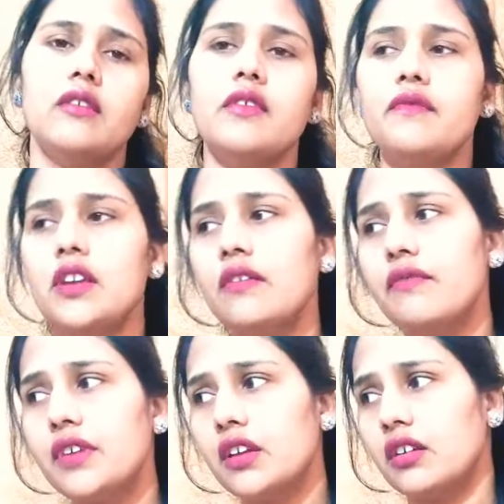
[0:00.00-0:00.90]
We feel
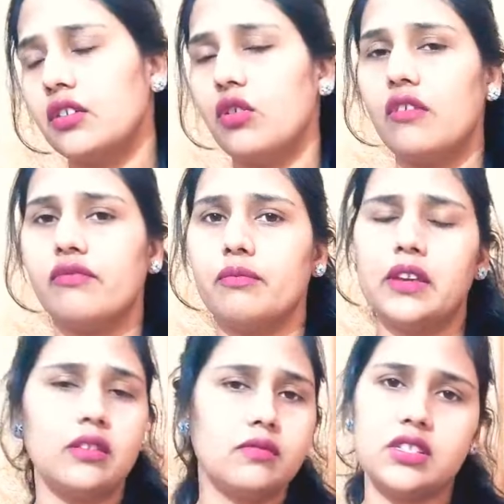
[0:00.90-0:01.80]
fear of
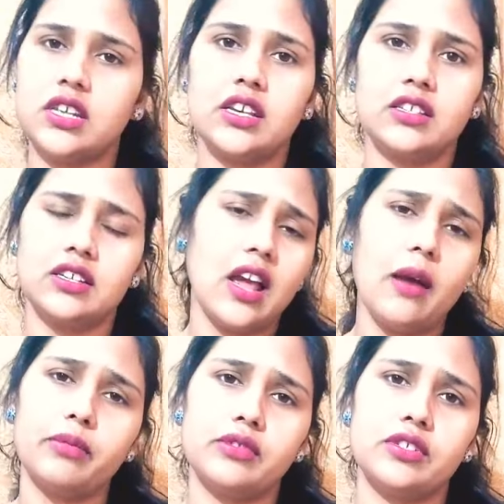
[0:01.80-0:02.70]
making mistakes. It
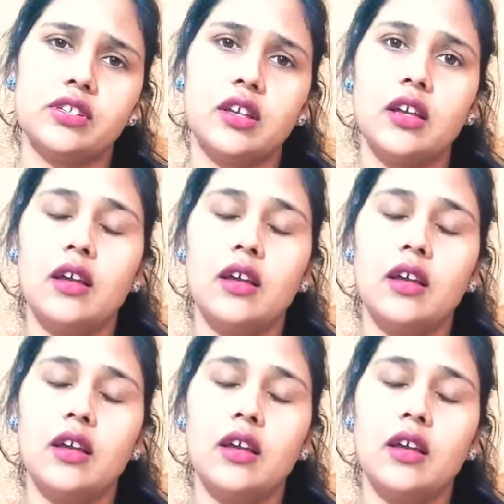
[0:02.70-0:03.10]
happens.